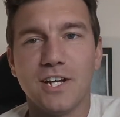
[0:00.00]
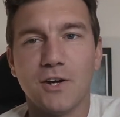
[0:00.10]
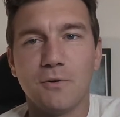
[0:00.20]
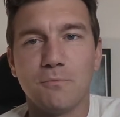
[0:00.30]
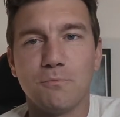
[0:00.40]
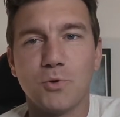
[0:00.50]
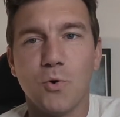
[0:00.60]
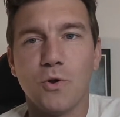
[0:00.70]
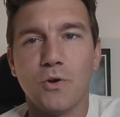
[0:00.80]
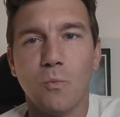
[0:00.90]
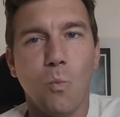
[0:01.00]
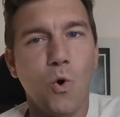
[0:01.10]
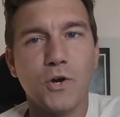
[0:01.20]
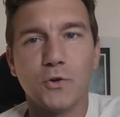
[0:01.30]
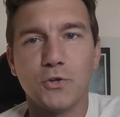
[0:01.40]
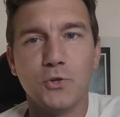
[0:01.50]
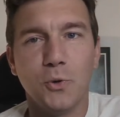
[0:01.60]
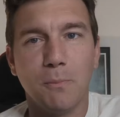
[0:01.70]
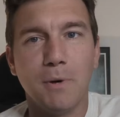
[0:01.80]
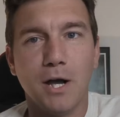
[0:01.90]
know going to one or two
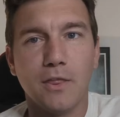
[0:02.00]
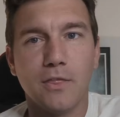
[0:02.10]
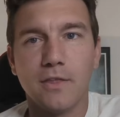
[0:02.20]
a month.